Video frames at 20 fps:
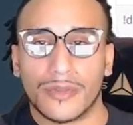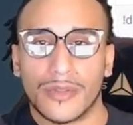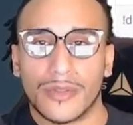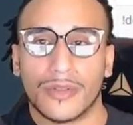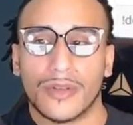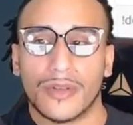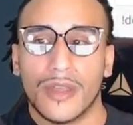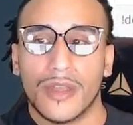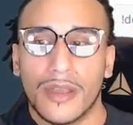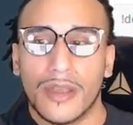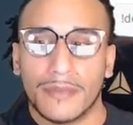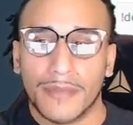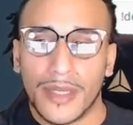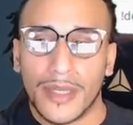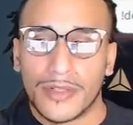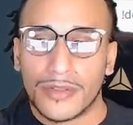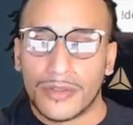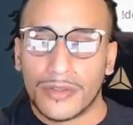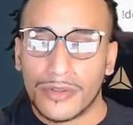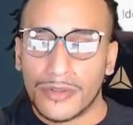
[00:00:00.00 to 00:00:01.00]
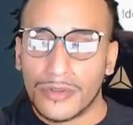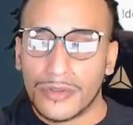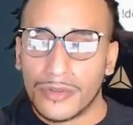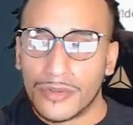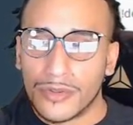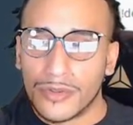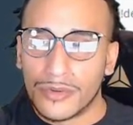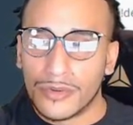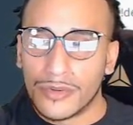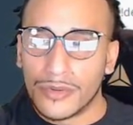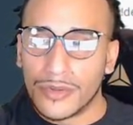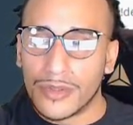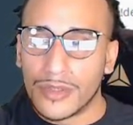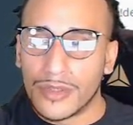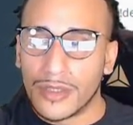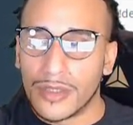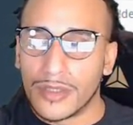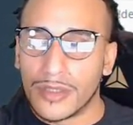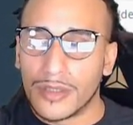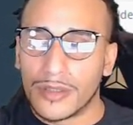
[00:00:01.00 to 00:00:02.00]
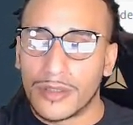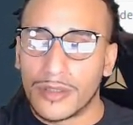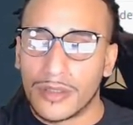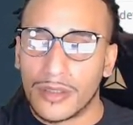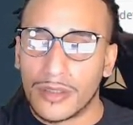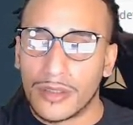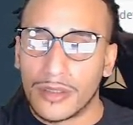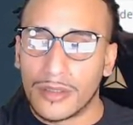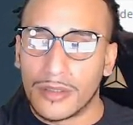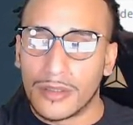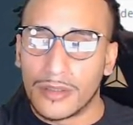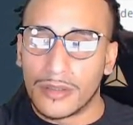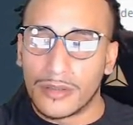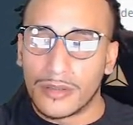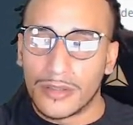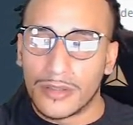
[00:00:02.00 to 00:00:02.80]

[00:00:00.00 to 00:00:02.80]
So make sure you choose the